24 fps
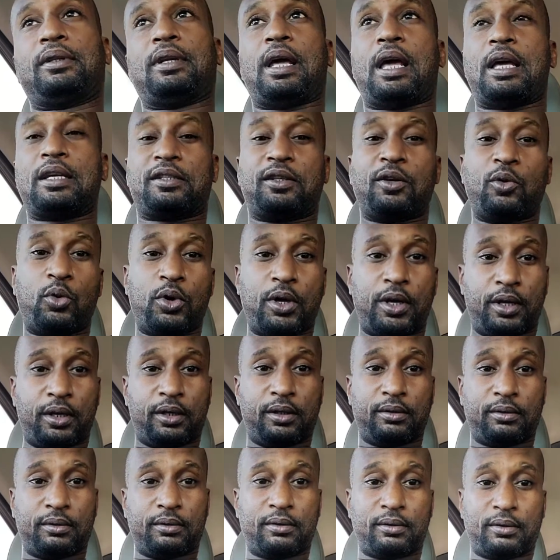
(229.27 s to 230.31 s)
as the winner,
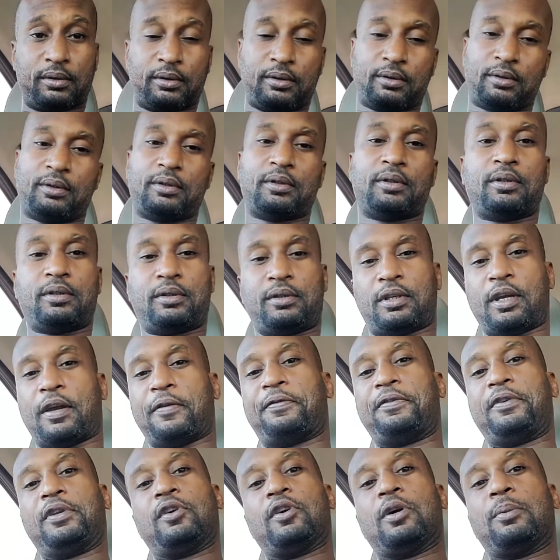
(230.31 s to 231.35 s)

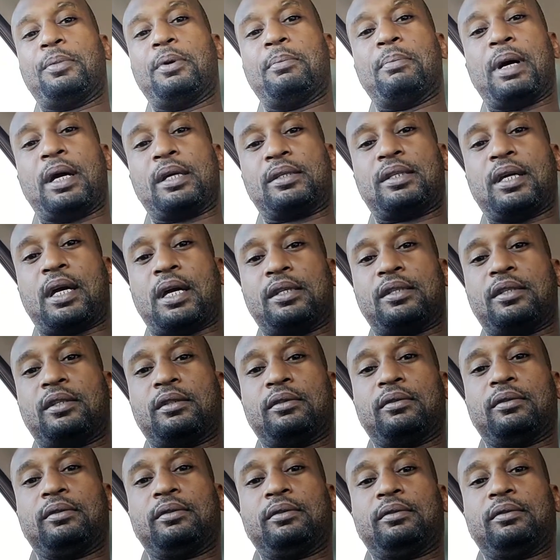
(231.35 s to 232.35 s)
definitely going to be Mike Tyson.